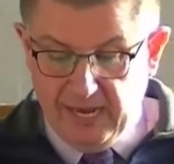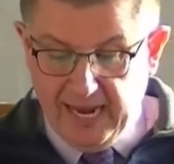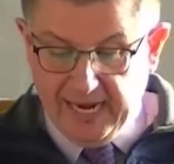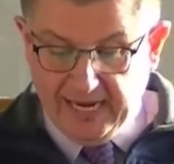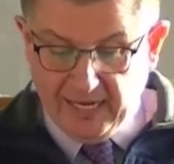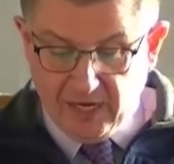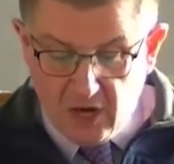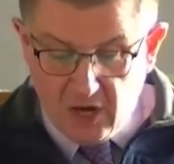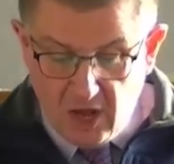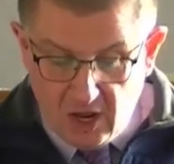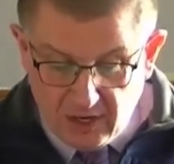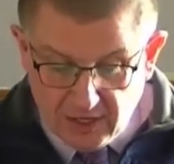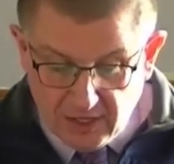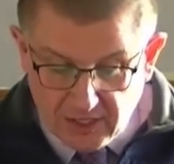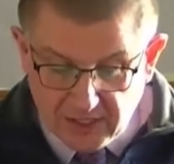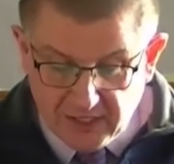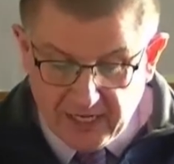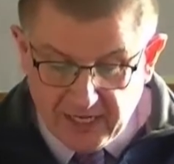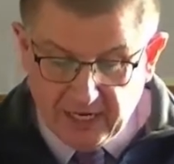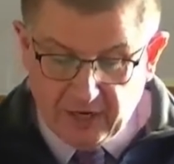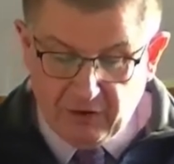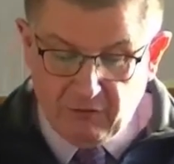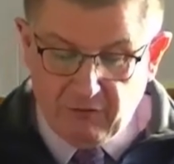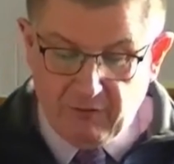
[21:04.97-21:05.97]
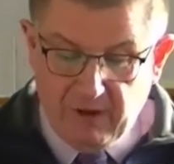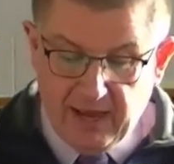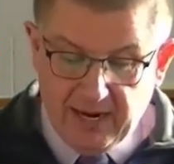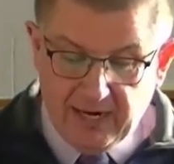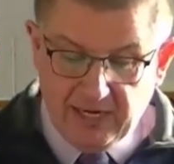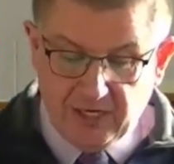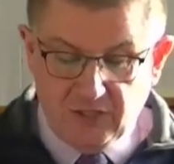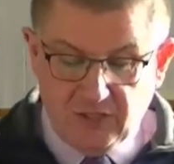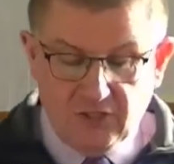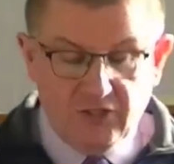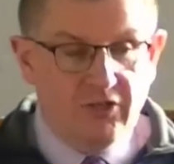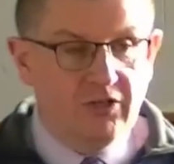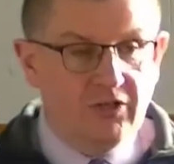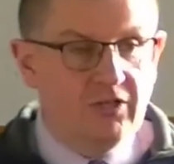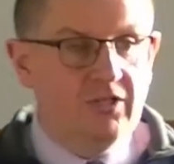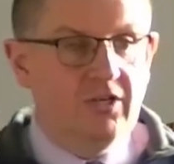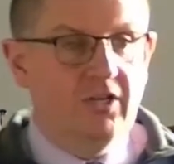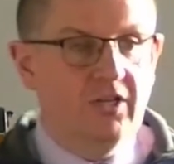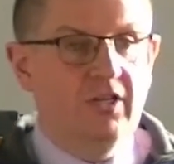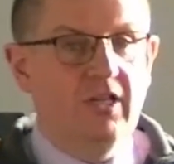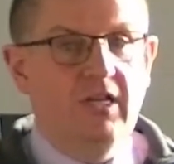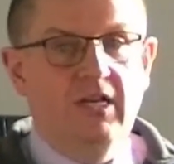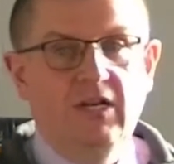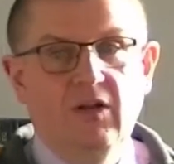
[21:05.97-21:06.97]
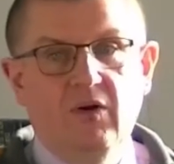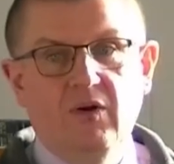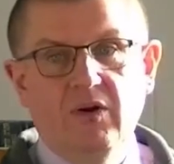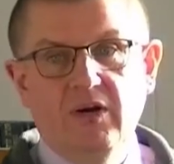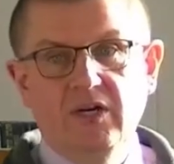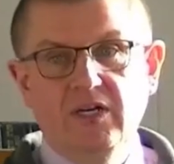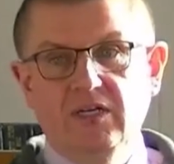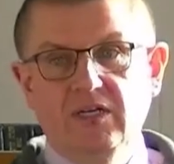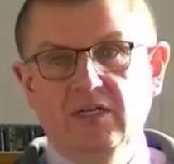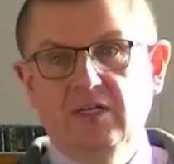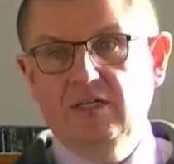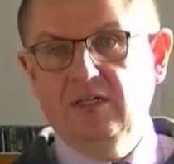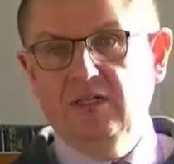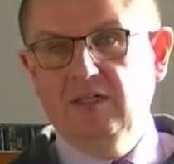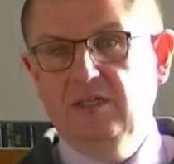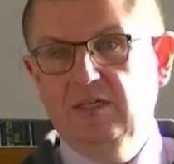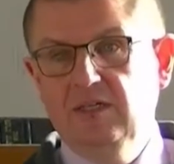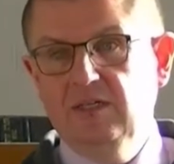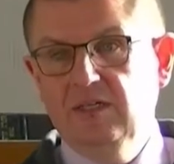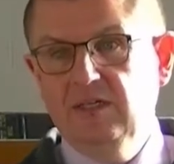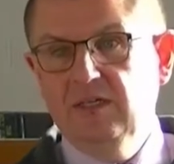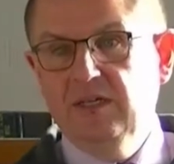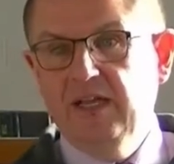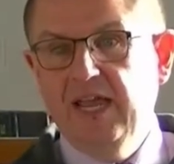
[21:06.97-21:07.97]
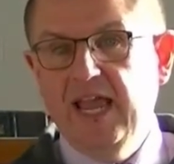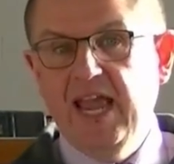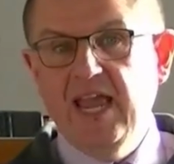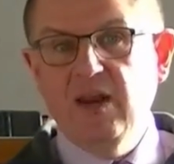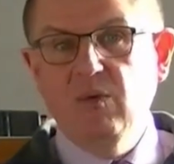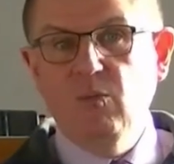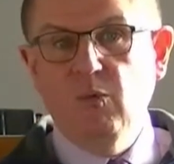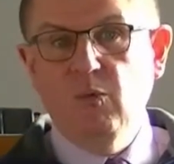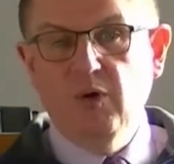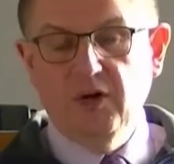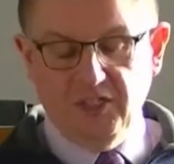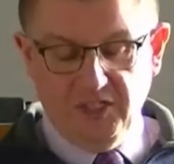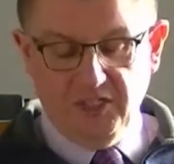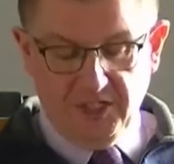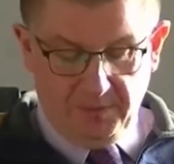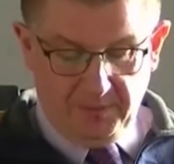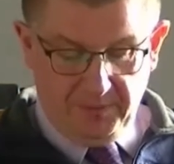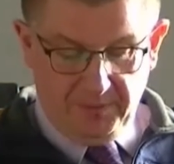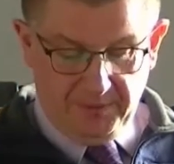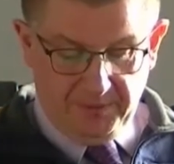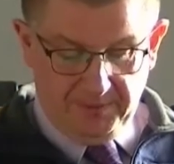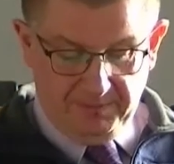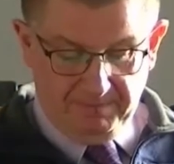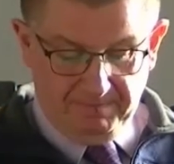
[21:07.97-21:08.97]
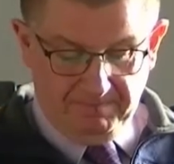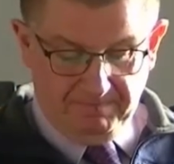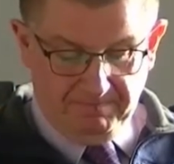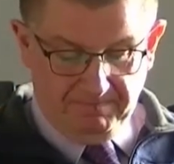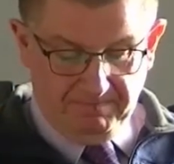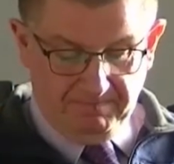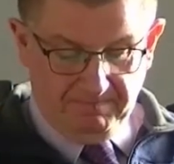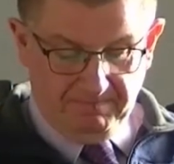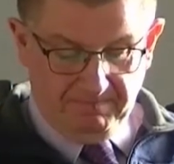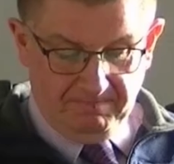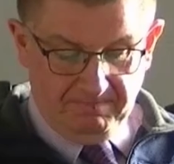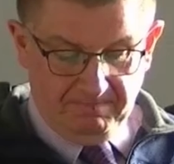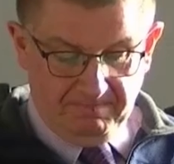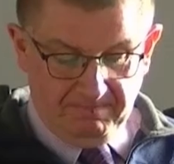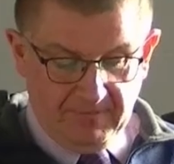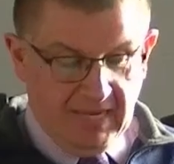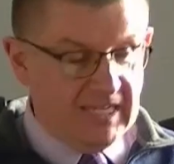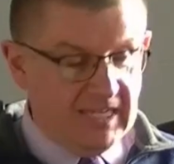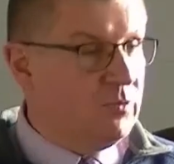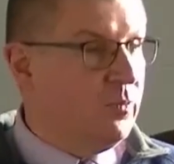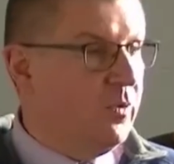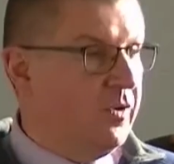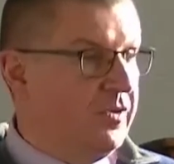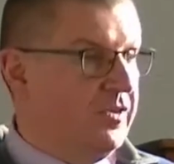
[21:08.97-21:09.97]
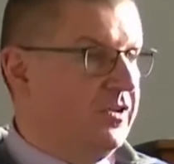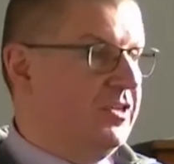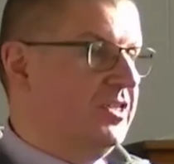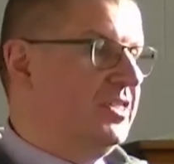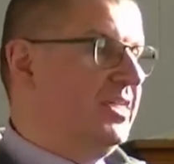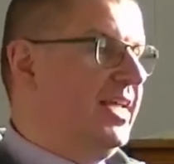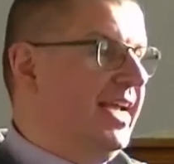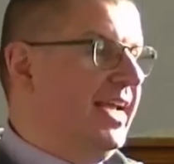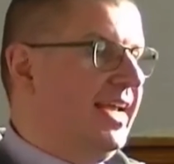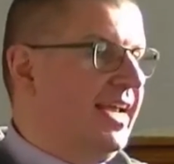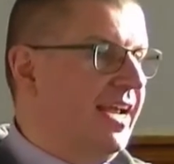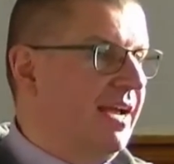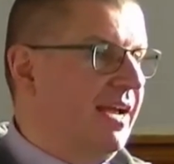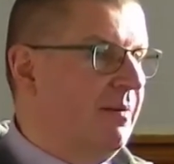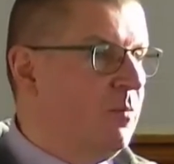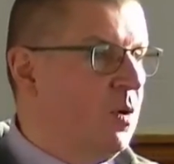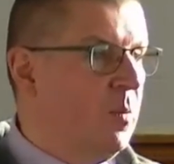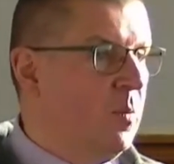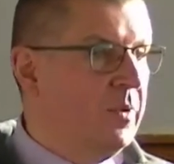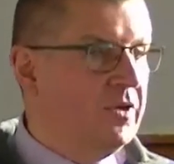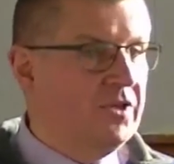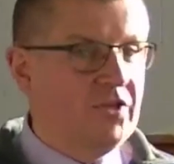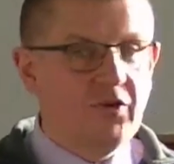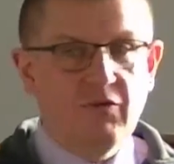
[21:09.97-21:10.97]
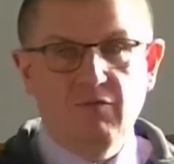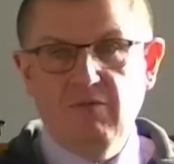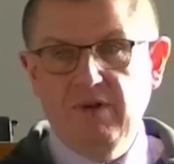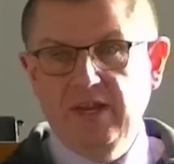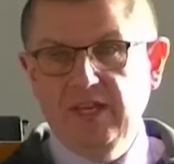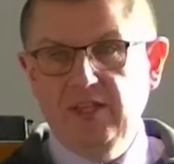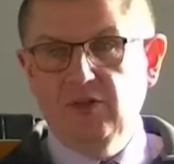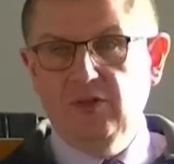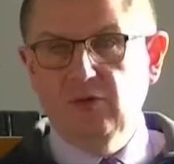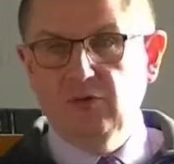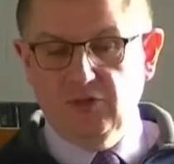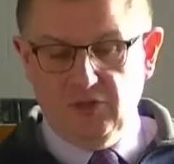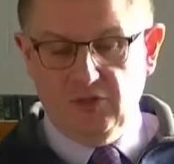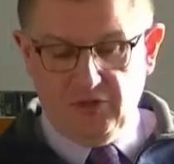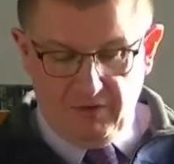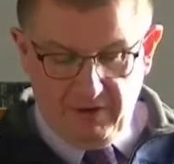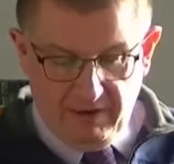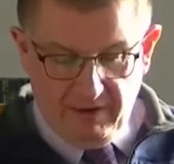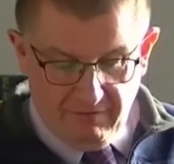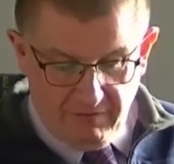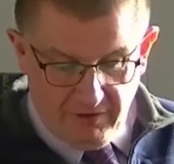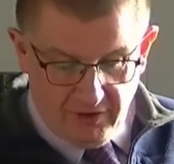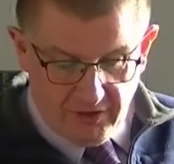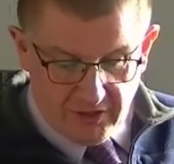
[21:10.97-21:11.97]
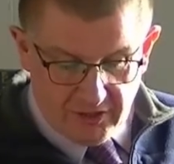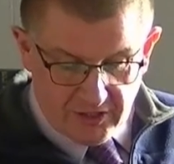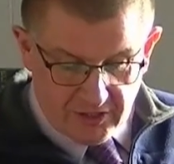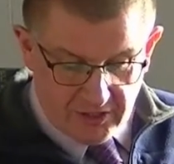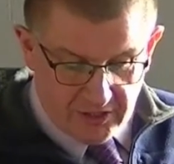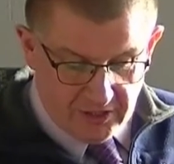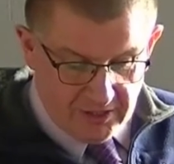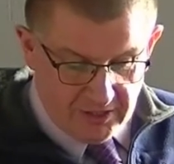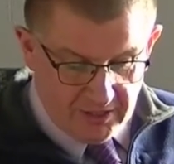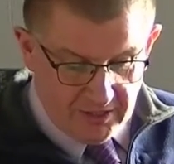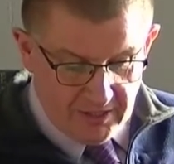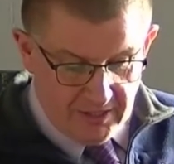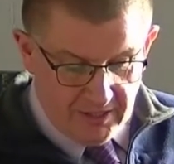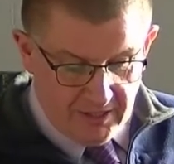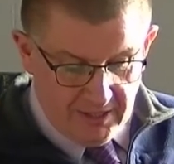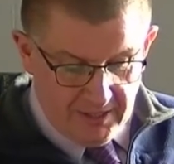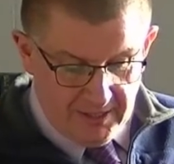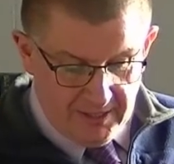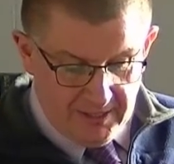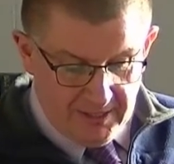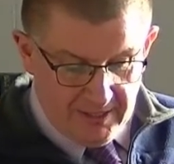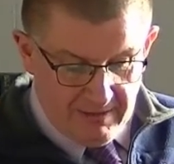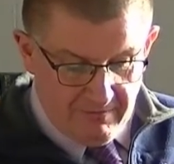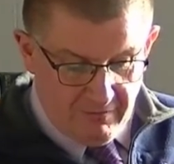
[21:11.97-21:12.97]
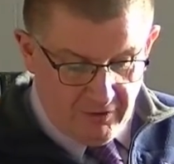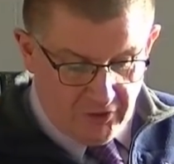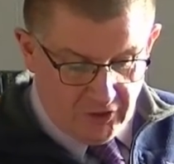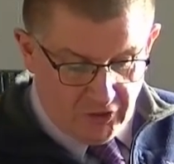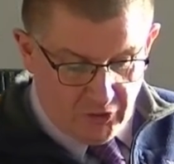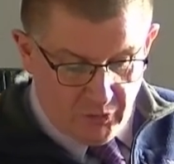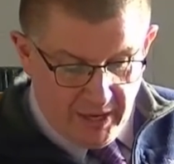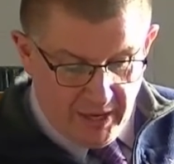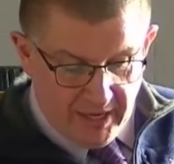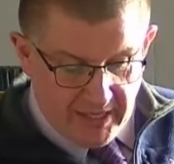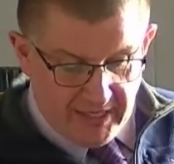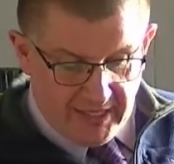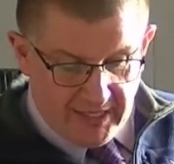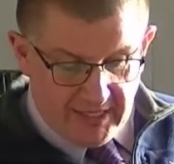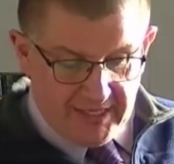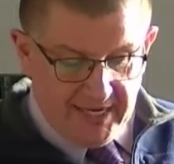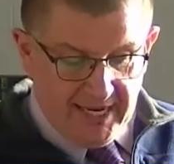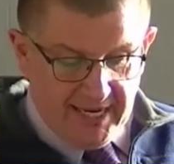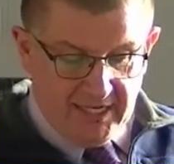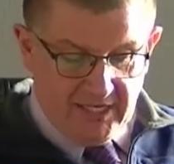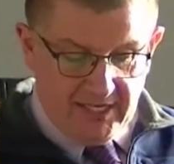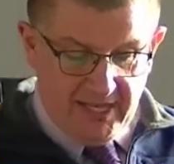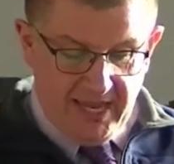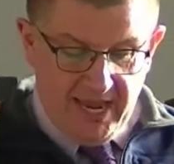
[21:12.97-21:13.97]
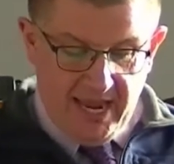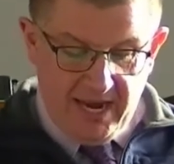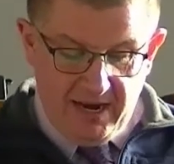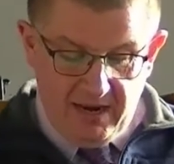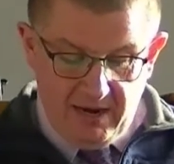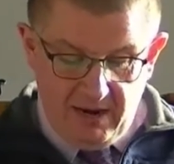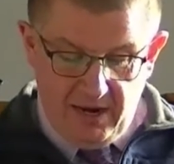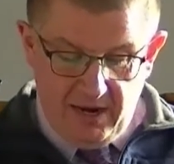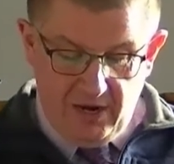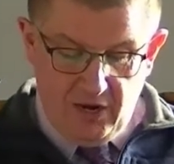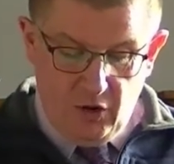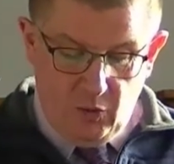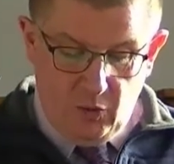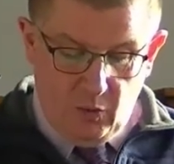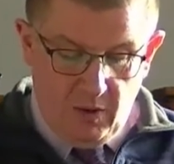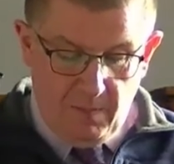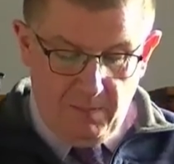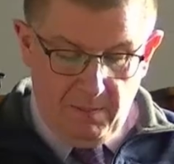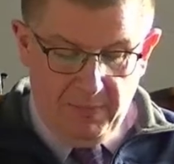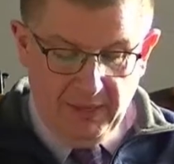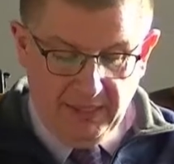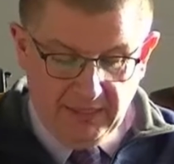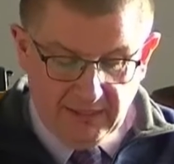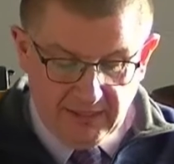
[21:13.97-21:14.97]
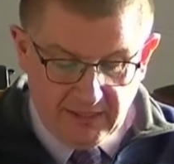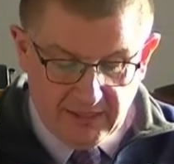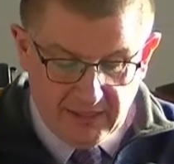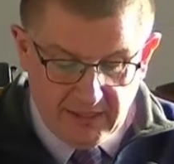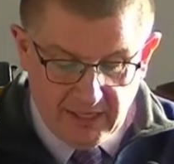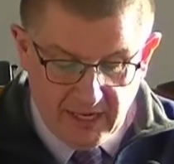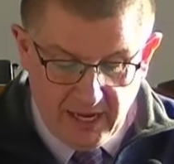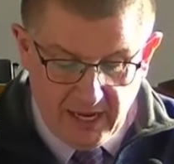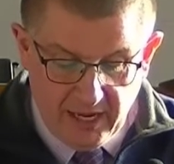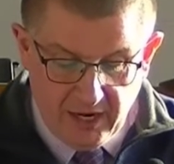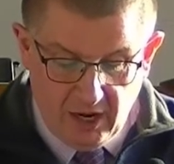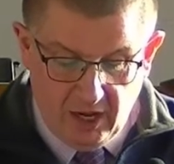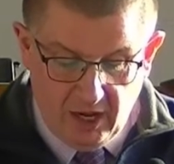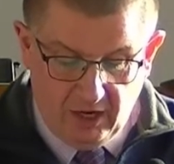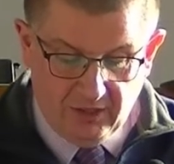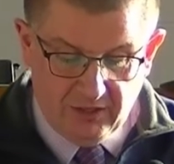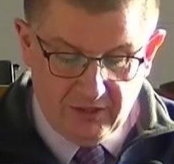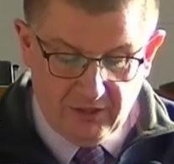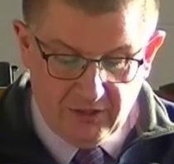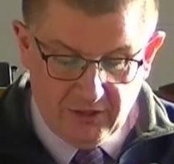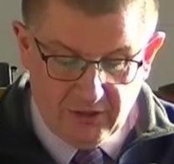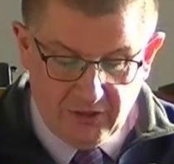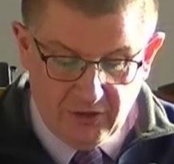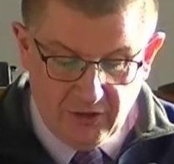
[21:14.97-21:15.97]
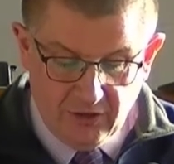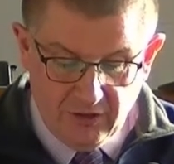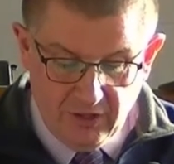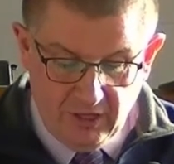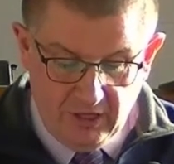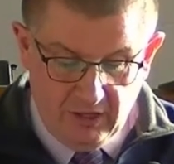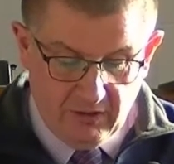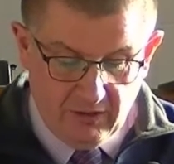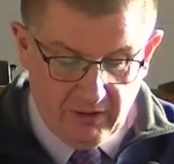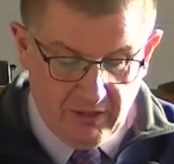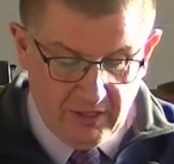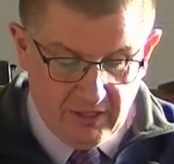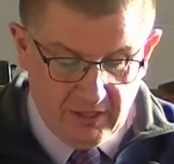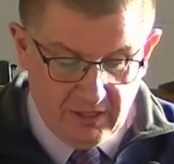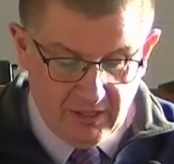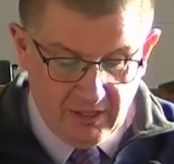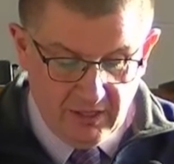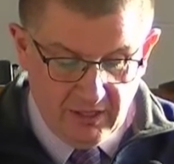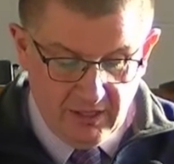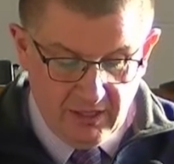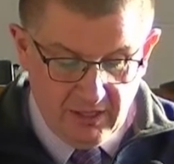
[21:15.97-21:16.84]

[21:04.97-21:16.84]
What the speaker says: acknowledge their gratitude to the Lord in worship. It's worth us taking a moment to read those three verses. Verse 20 says, "Then Noah built an altar to the Lord,